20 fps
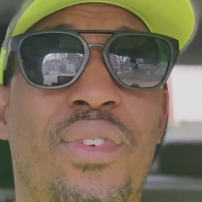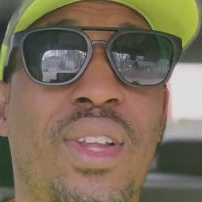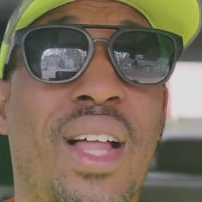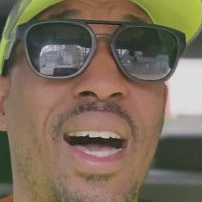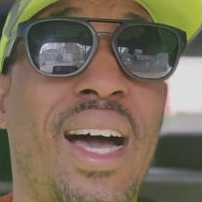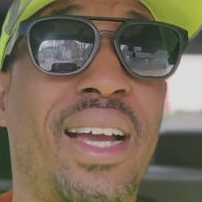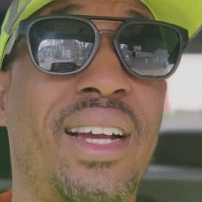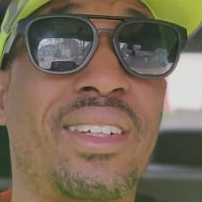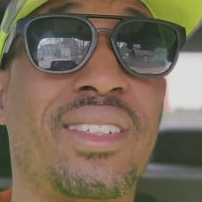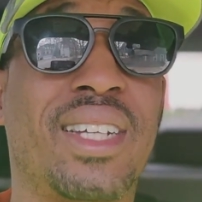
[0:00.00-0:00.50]

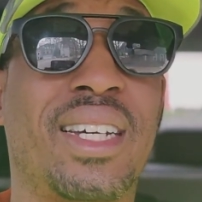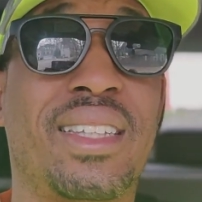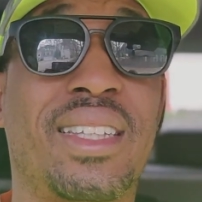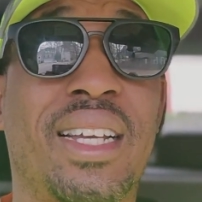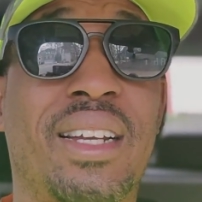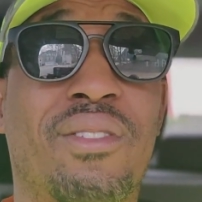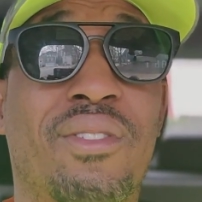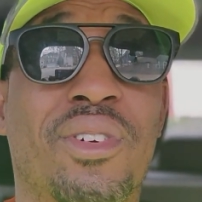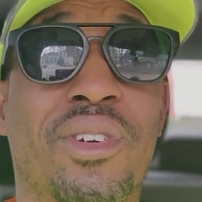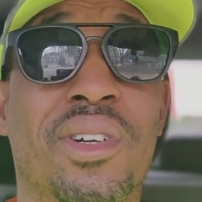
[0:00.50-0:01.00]
Flyers, I
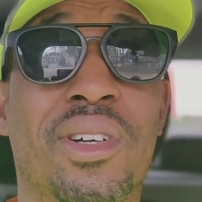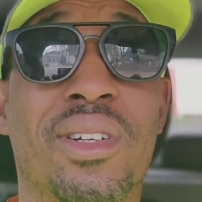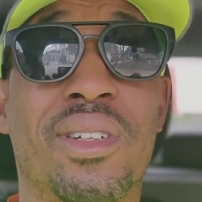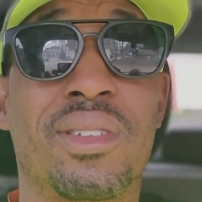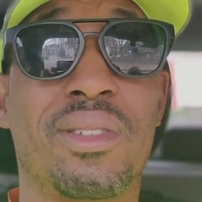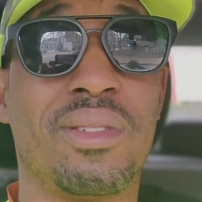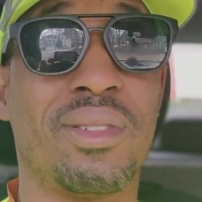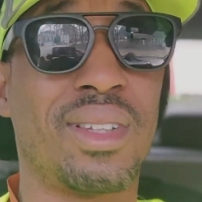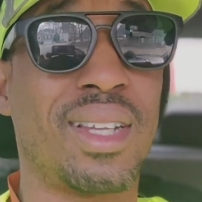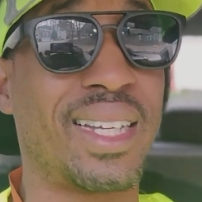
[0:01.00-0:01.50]
think, for
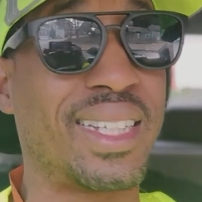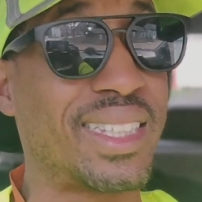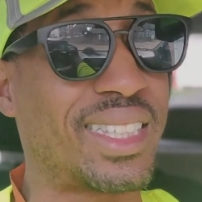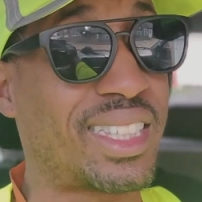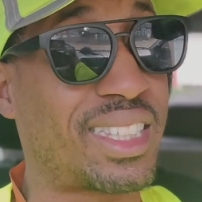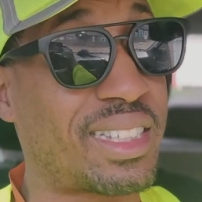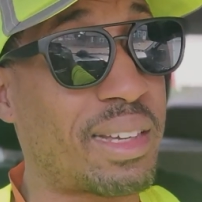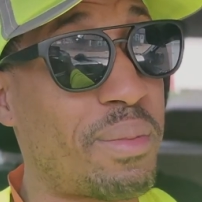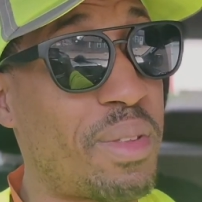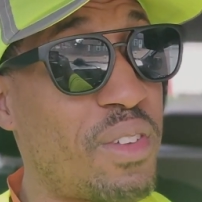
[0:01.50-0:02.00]
like
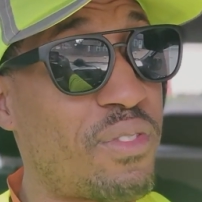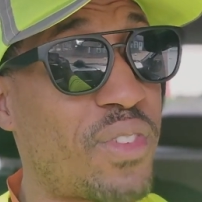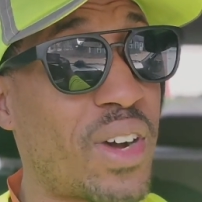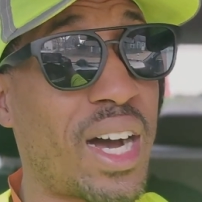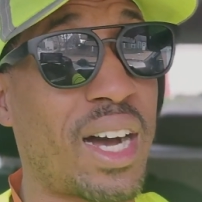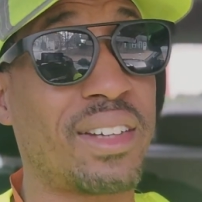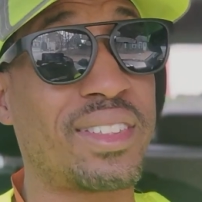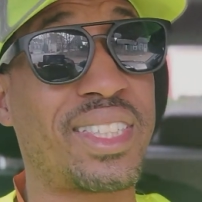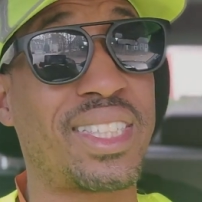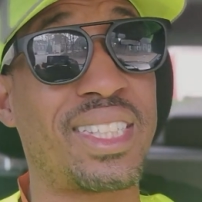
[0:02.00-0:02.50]

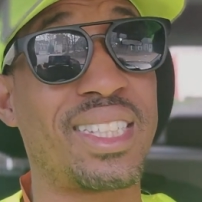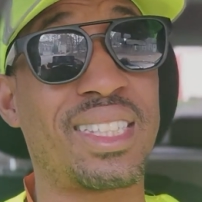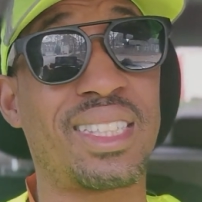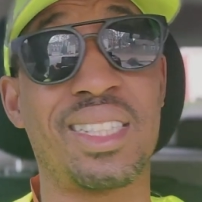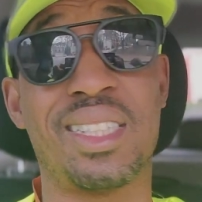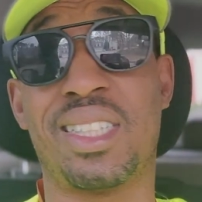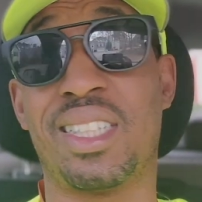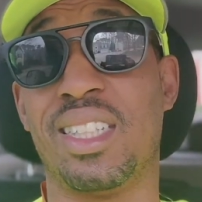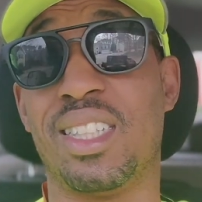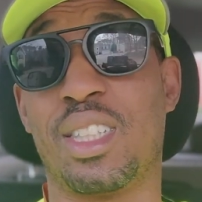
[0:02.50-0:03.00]
75,
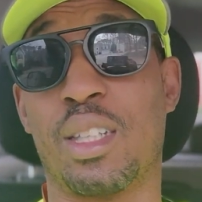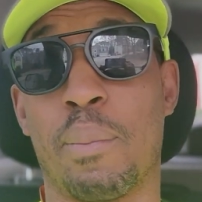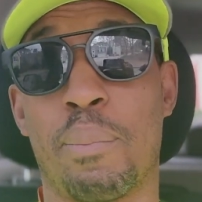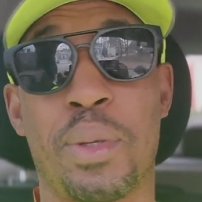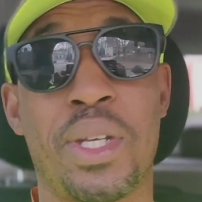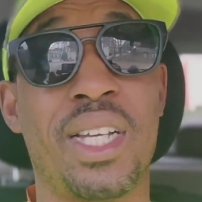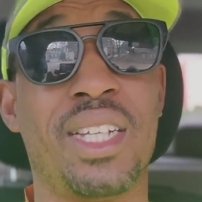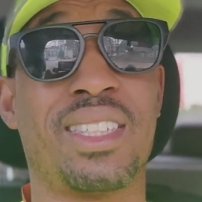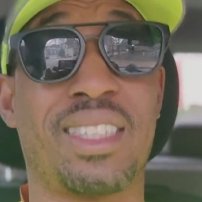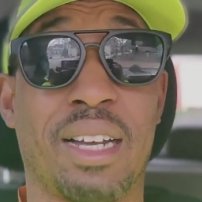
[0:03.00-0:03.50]
60 cents a
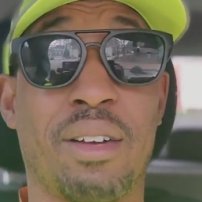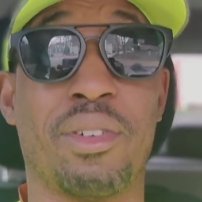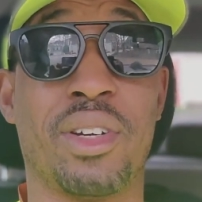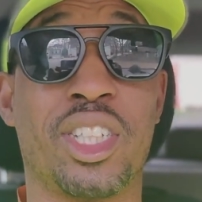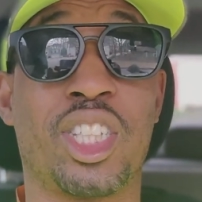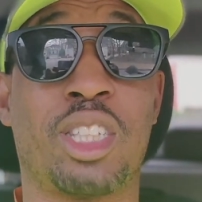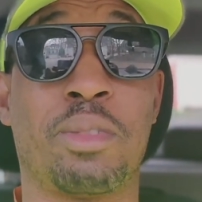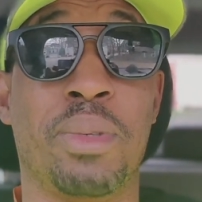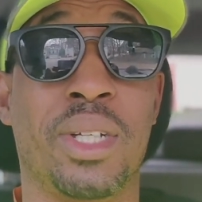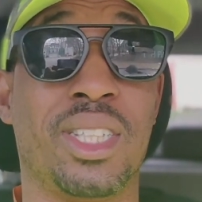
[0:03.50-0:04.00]
piece. They were
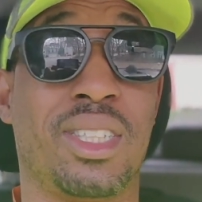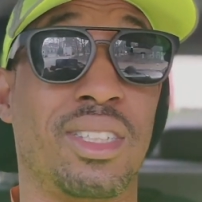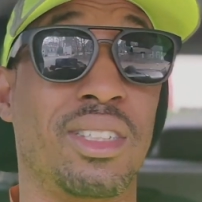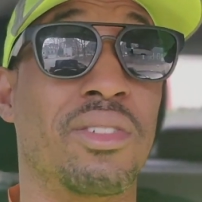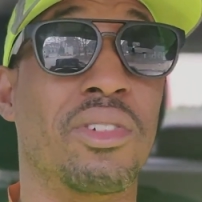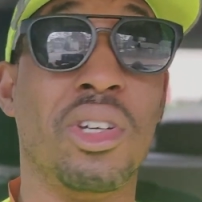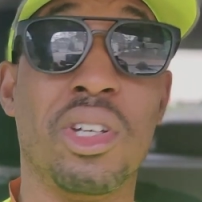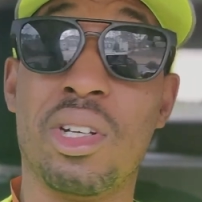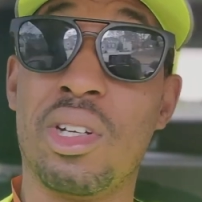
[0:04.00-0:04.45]
expensive.